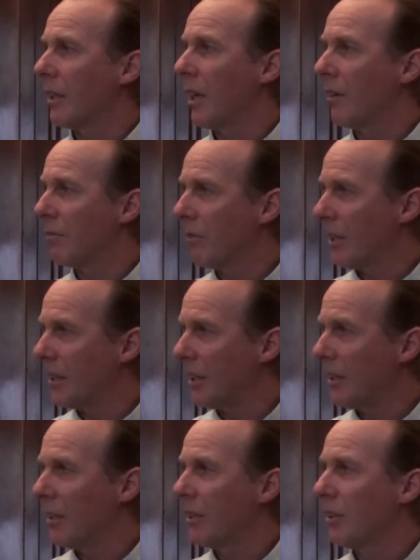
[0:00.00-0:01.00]
and ready
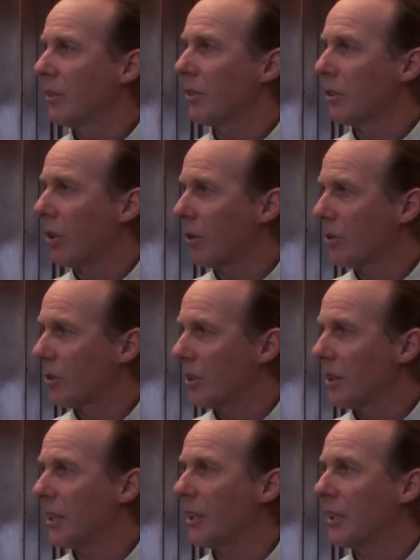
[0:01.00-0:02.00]
to
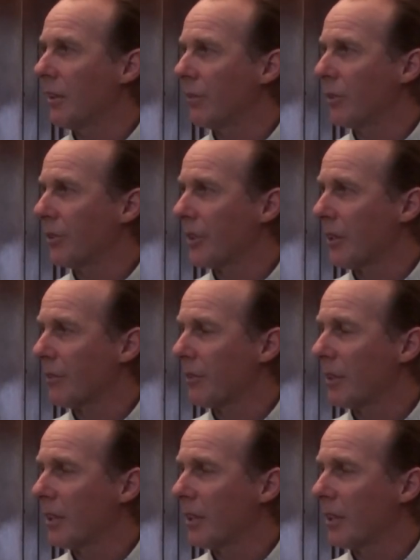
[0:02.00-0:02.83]
constantly give yourself.